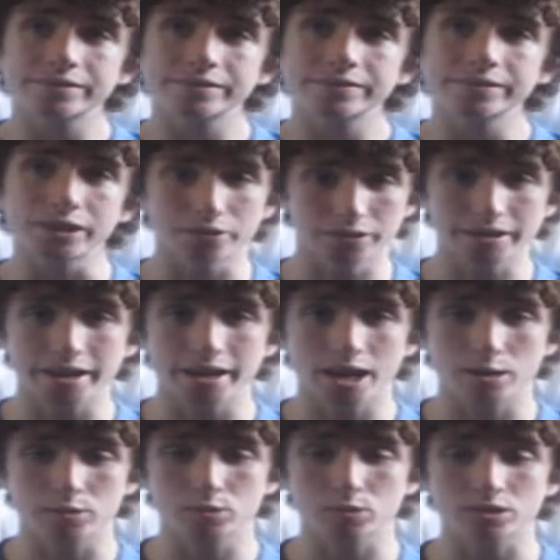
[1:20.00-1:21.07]
the other day
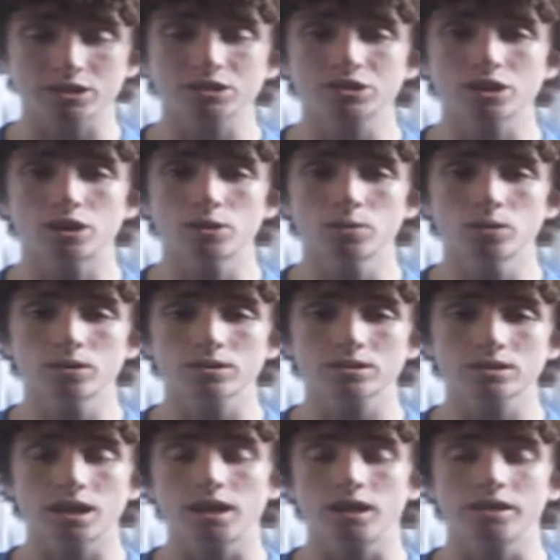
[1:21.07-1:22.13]
I was watching Star Wars,
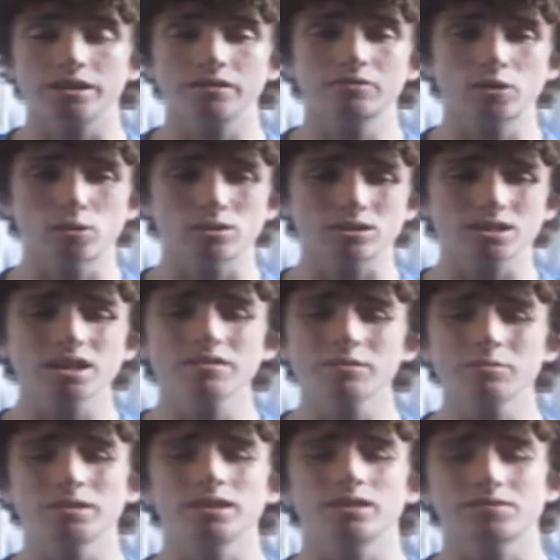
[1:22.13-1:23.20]
and of course
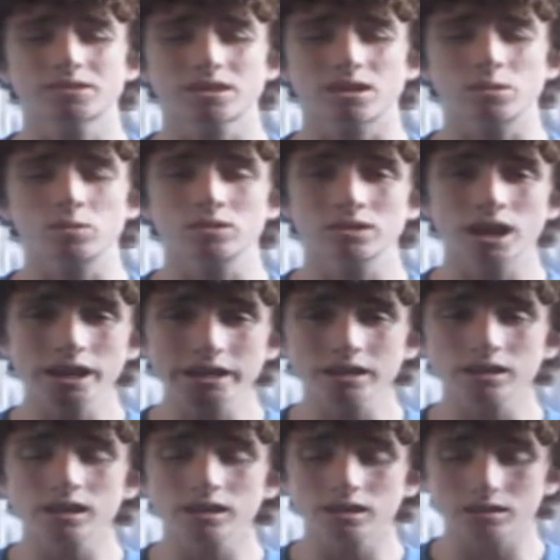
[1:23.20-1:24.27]
everybody loves Star Wars. I
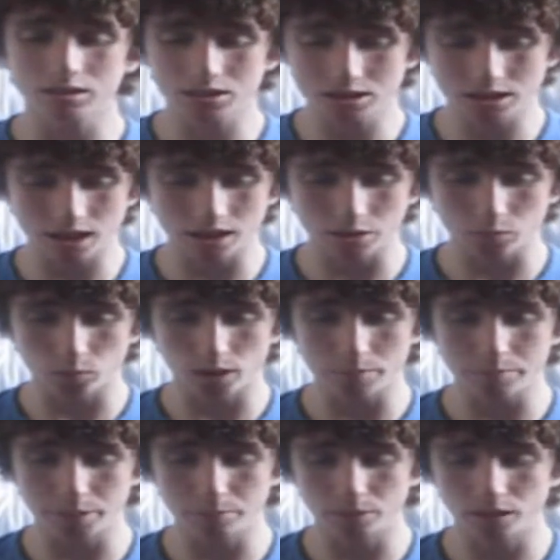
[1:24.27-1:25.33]
cannot understand why
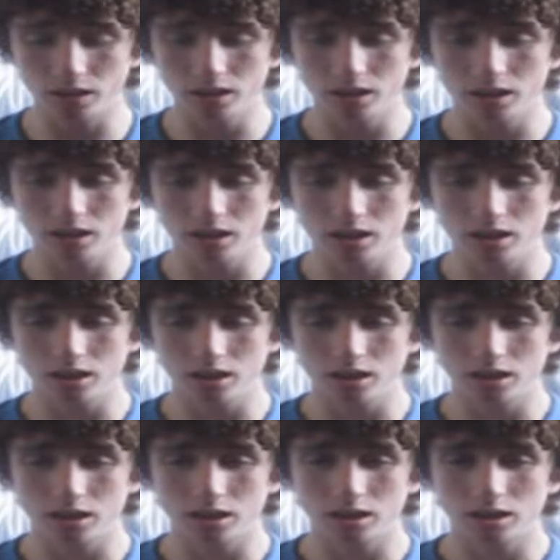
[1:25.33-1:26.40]
people
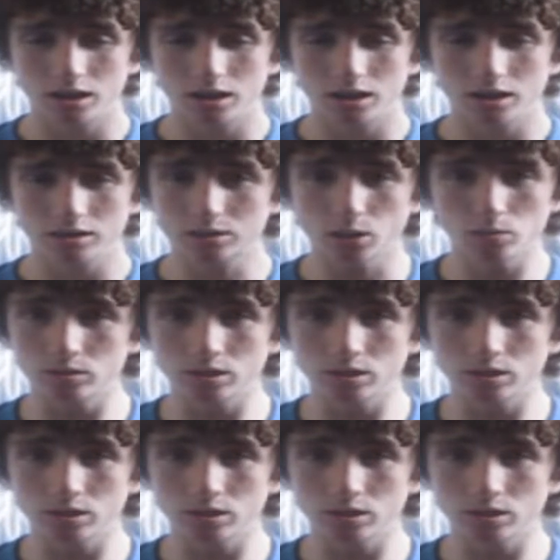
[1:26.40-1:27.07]
don't